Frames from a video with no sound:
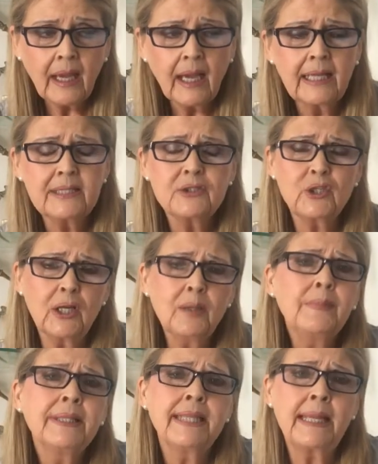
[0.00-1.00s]
A
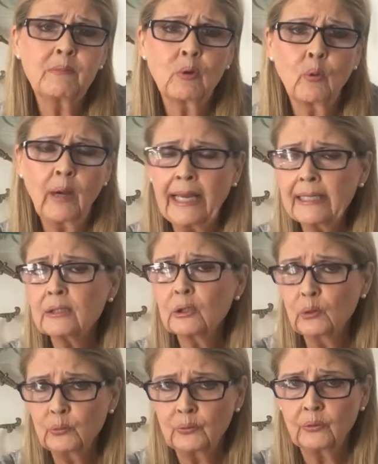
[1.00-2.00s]
gentleman named Grant
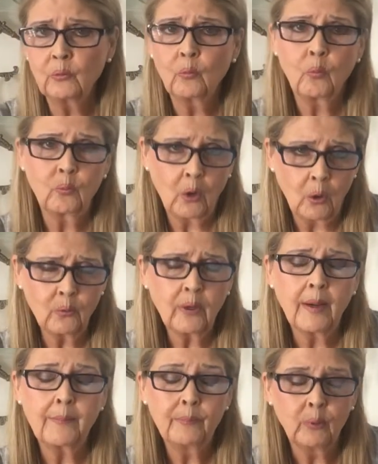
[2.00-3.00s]
Luton wrote
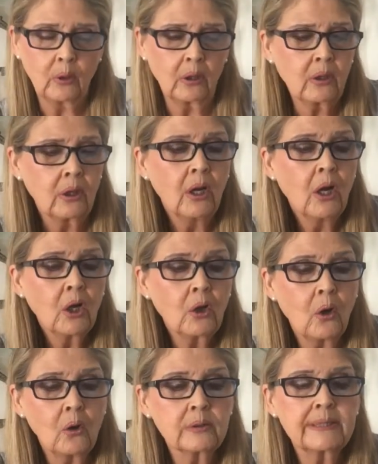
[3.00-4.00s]
a book
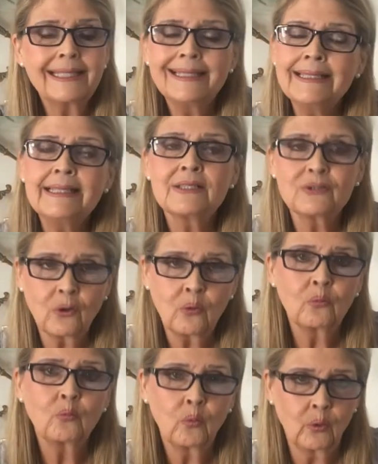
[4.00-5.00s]
called In His
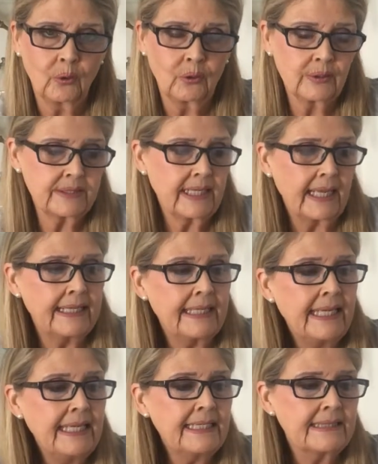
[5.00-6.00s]
Own Words, and
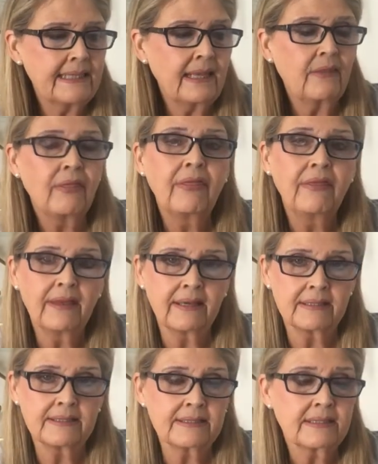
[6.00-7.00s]
he said
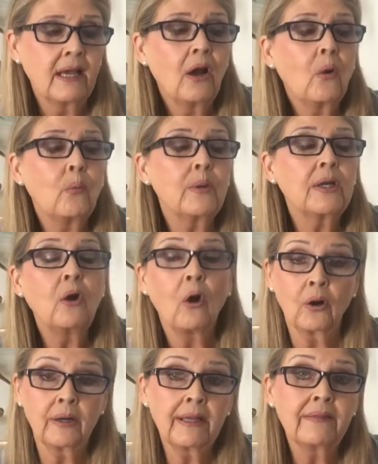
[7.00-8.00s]
this
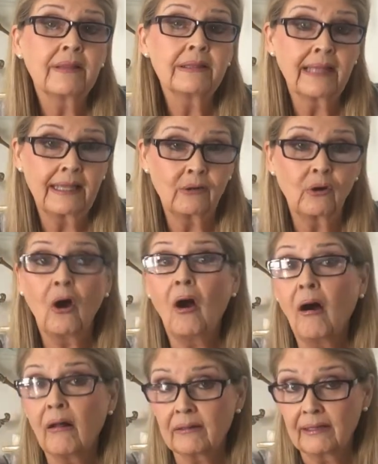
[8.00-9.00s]
regarding the letter
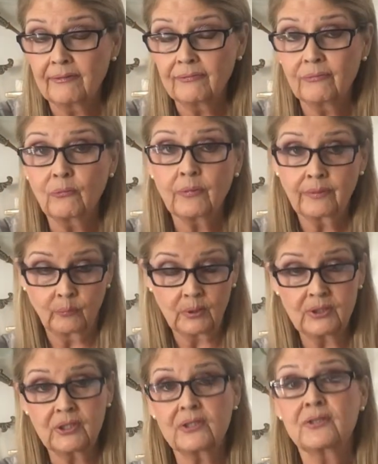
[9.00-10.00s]
Aleph,
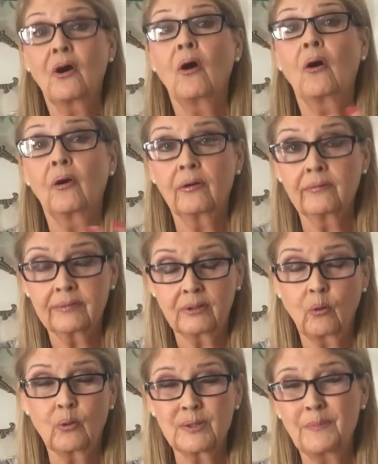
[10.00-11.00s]
which is
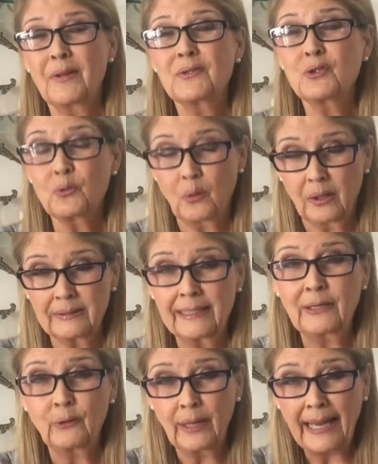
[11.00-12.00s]
corresponds to our
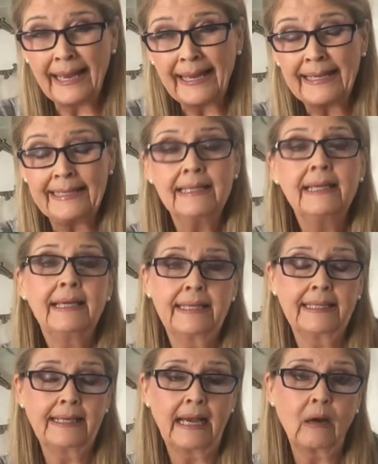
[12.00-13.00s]
letter A
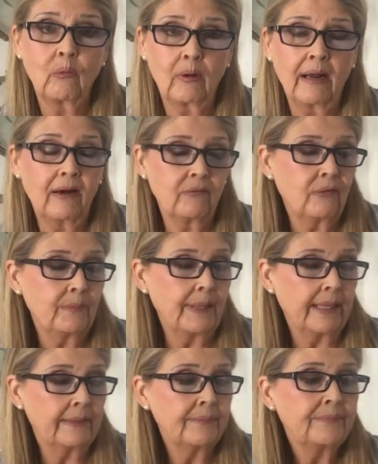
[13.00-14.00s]
in our
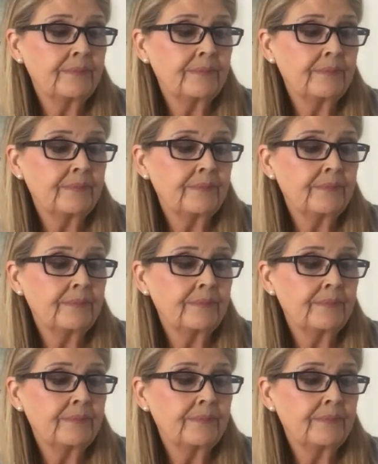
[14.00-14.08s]
alphabet.